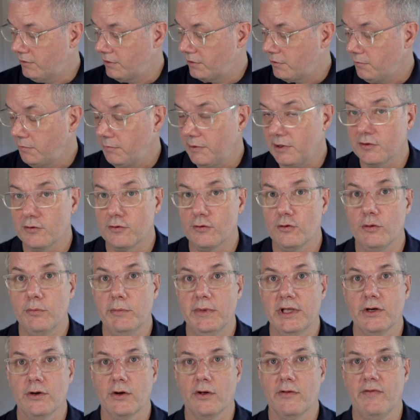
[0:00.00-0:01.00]
Let me zoom
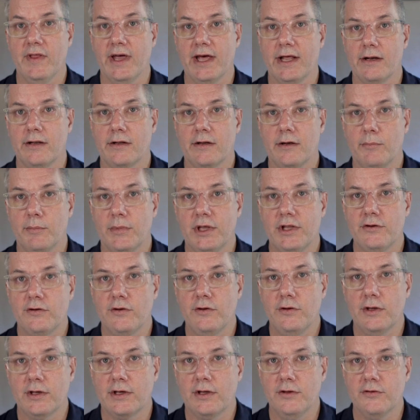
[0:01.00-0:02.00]
in on that a little bit
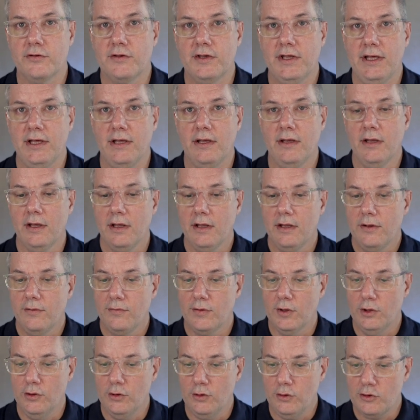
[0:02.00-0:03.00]
so you can see
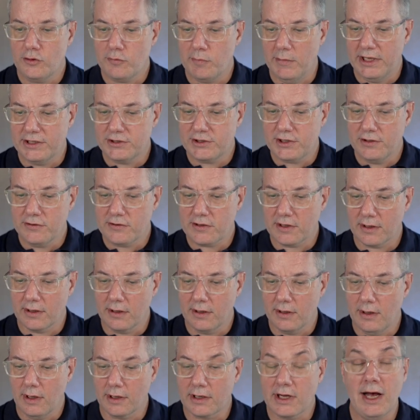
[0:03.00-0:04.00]
the news mentions, a
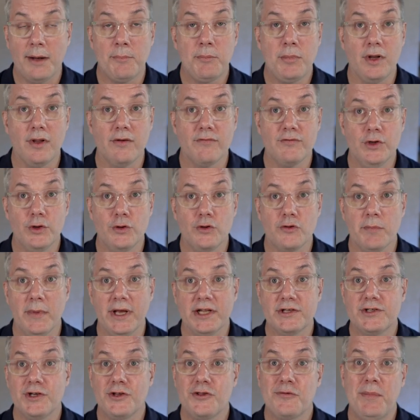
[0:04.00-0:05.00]
couple of news
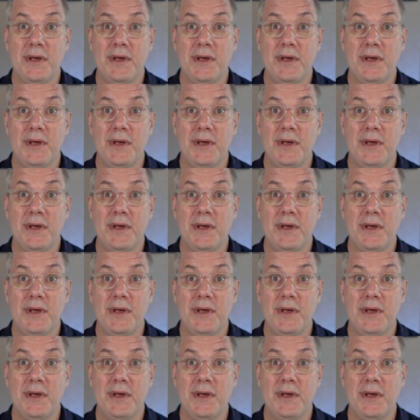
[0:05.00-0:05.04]
mentions.